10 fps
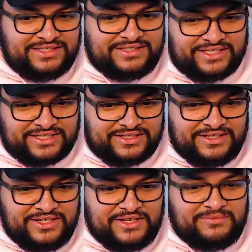tear,
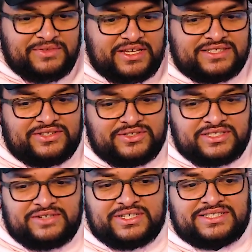because those
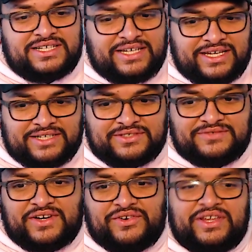lyrics, again, was
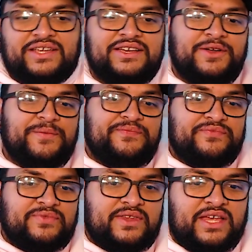very...
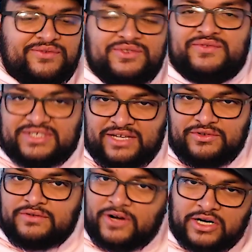If
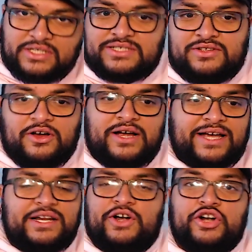you've heard the song, I
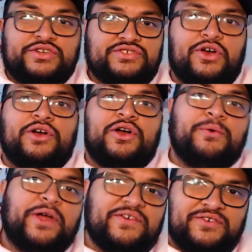could have heard the song
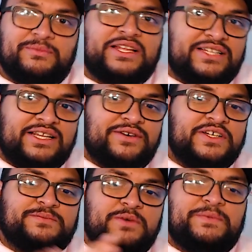away from, like, the
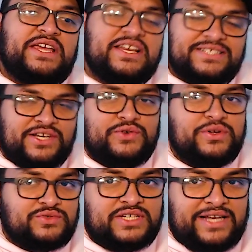lyrics, but because I knew it
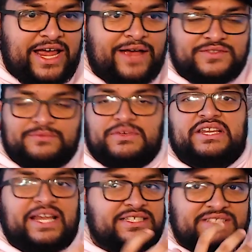was gonna have some
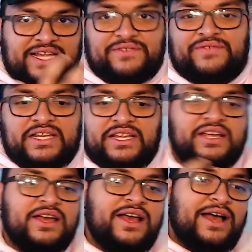meaning, I just had the feeling.
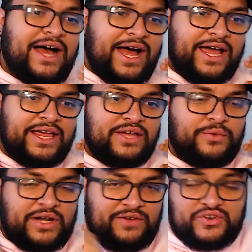
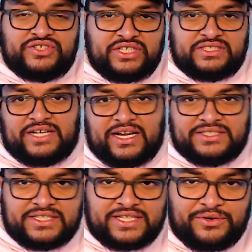When I first checked it out, I
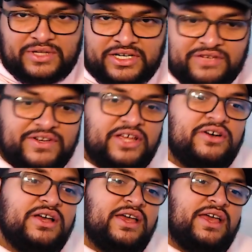checked it out with a lyric
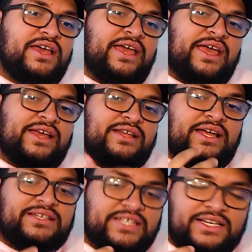video, and
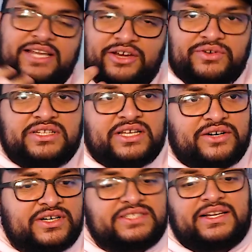I did, like, read the
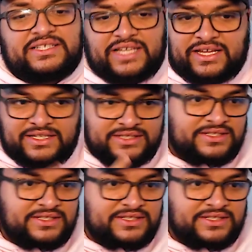lyrics, and it's like,